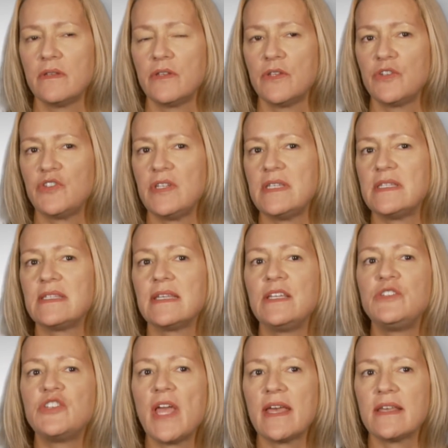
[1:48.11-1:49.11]
she
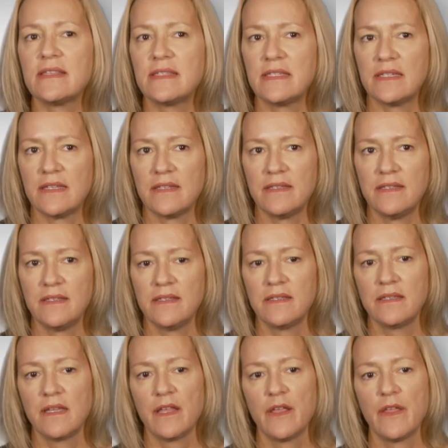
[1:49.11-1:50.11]
suggested
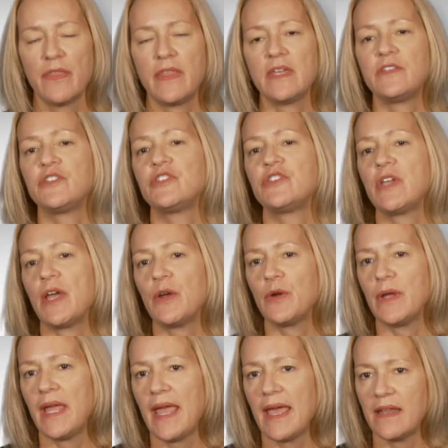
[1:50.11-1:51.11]
that
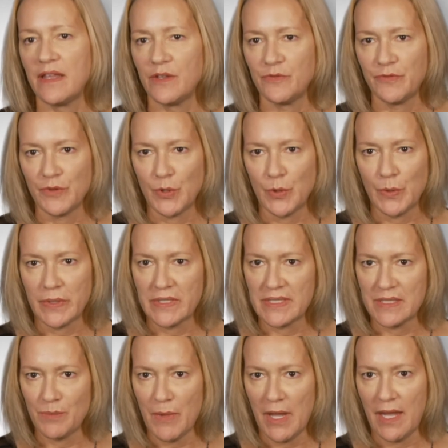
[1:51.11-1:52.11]
Sherry had
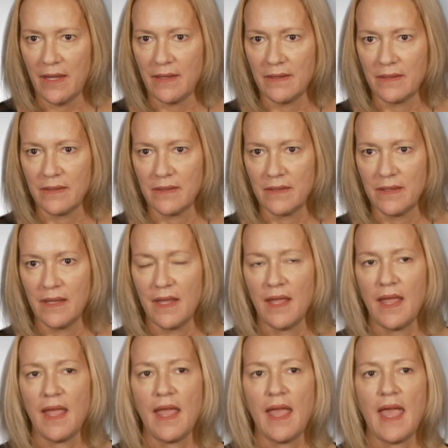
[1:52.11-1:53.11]
influenced me,
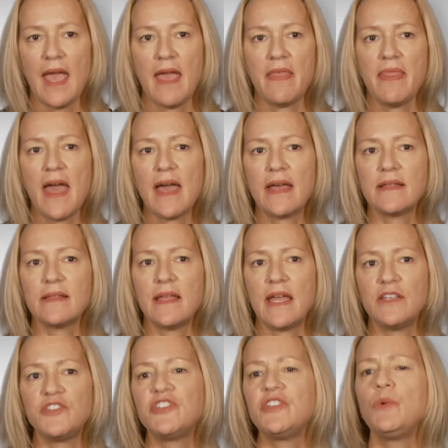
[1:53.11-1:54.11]

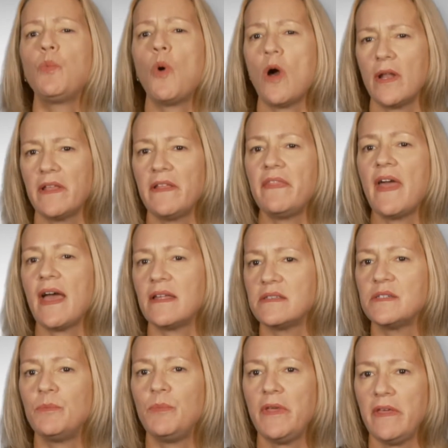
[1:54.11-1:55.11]
and she wanted that
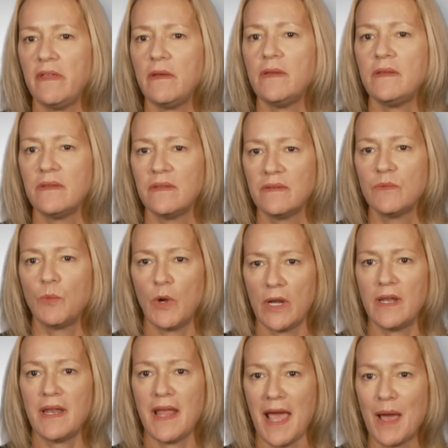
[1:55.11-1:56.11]
to be what
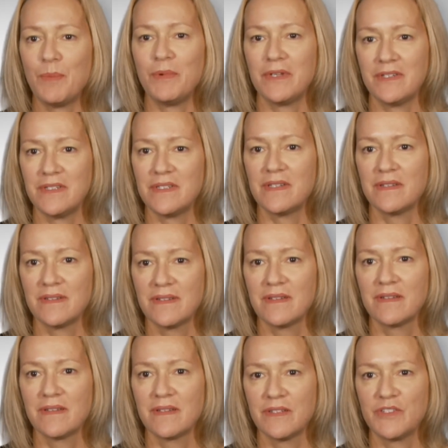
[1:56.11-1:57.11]
had happened.
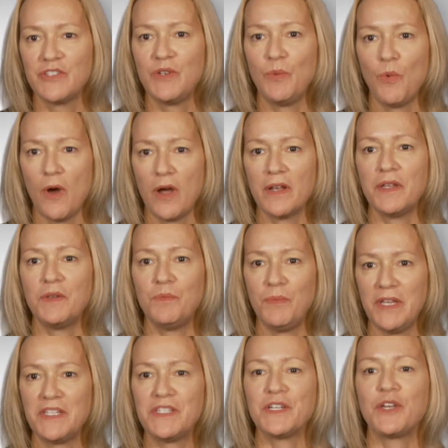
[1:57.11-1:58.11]
She wanted
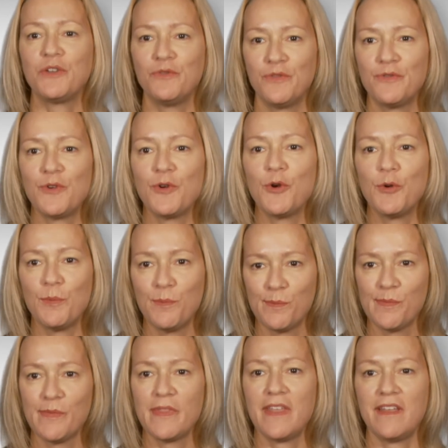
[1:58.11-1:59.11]
me to confirm
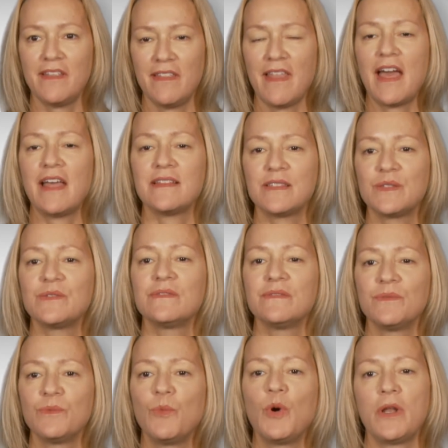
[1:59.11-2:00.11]
that that's
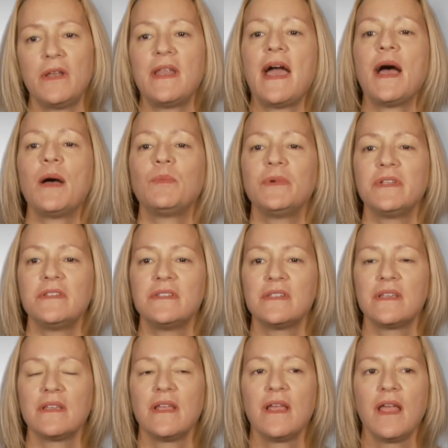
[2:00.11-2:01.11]
what had happened.
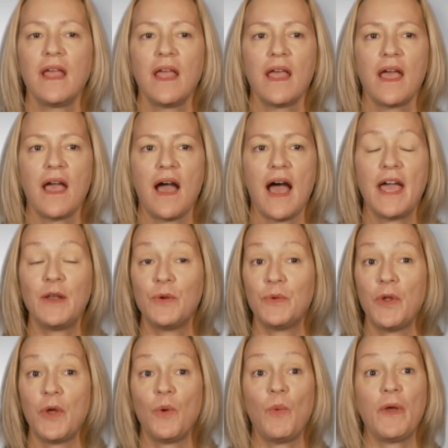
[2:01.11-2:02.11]
I
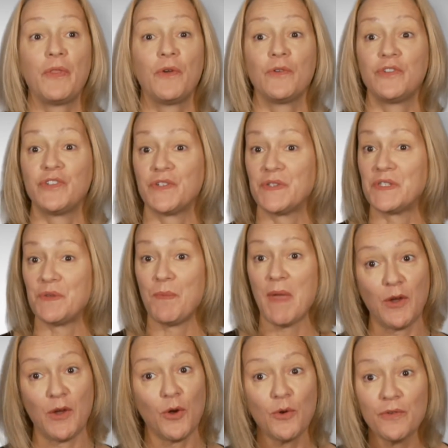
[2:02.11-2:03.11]
don't know whether just to
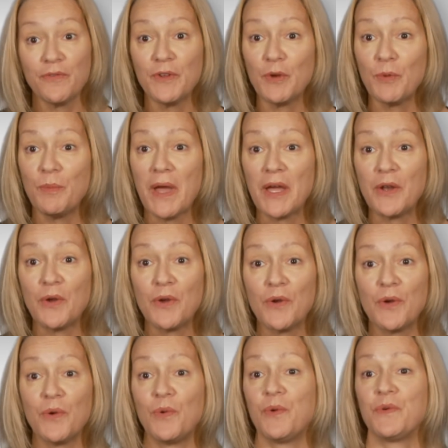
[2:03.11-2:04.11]
her feel
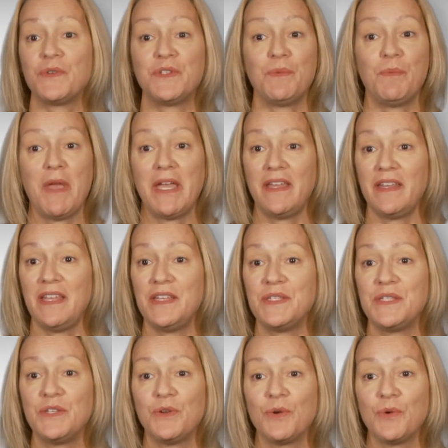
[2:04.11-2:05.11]
better or to make it
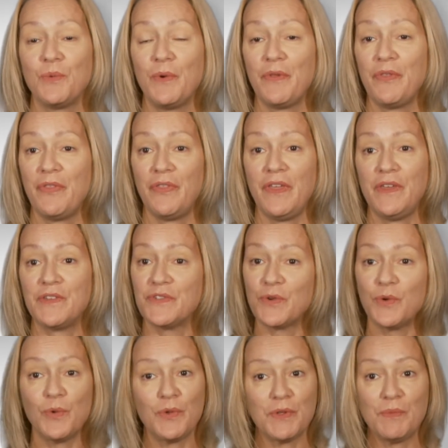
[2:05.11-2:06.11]
easier with the
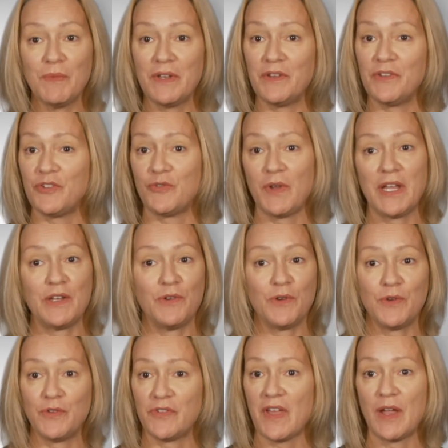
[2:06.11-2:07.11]
school
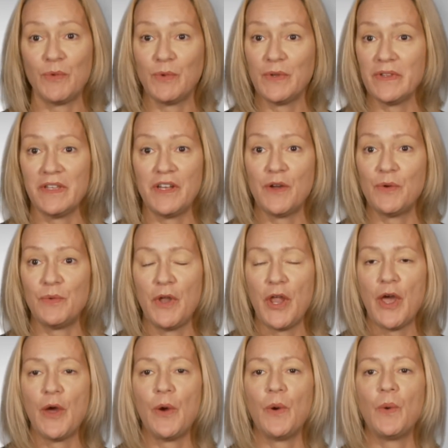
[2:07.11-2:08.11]
administrators. I really don't
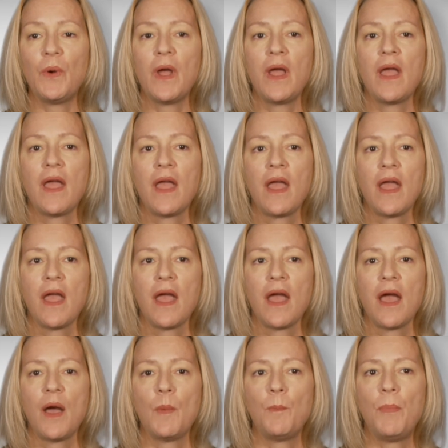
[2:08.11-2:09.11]
know.
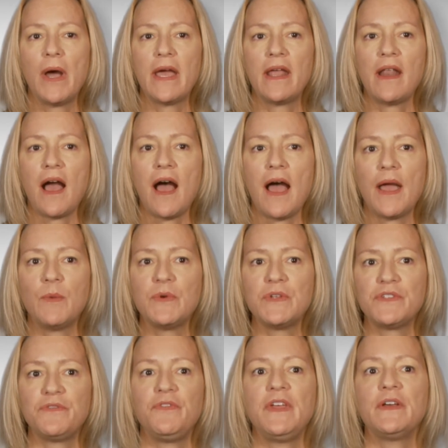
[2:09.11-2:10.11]
But I
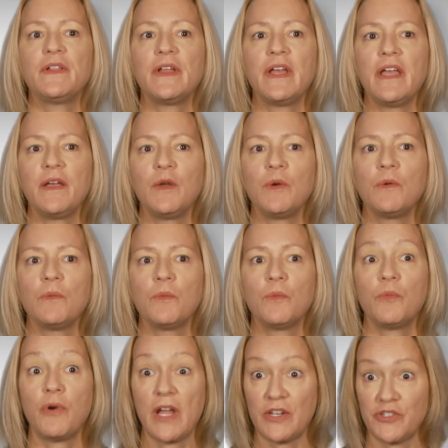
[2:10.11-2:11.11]
was feeling
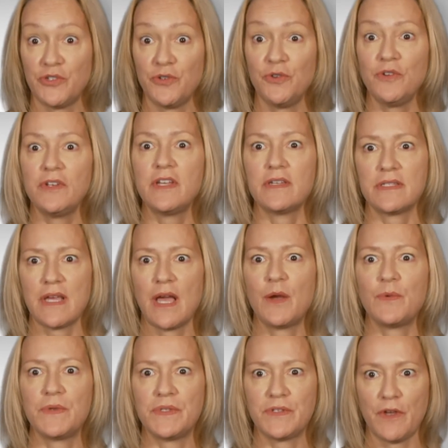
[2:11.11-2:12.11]
pressured because I
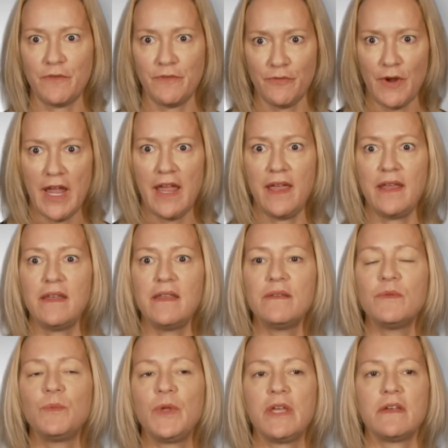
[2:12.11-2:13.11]
was afraid,
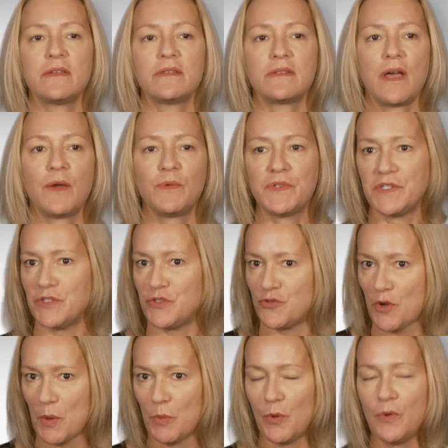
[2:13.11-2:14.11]
because I was in
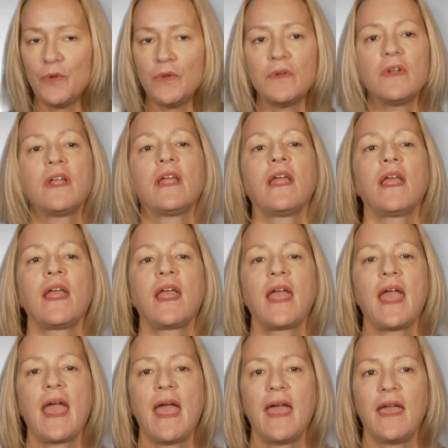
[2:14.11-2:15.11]
trouble.
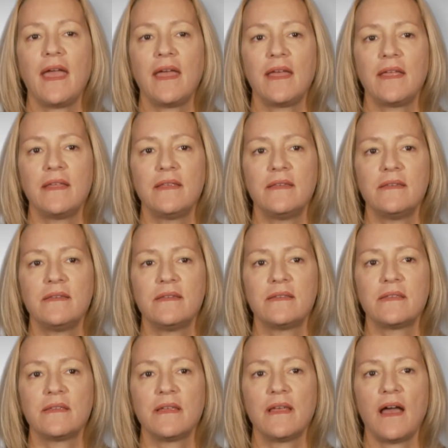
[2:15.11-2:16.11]
And
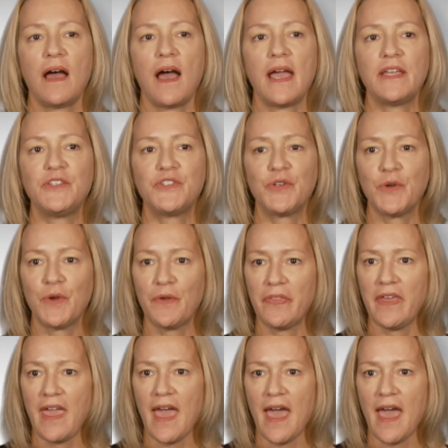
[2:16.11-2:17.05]
I took the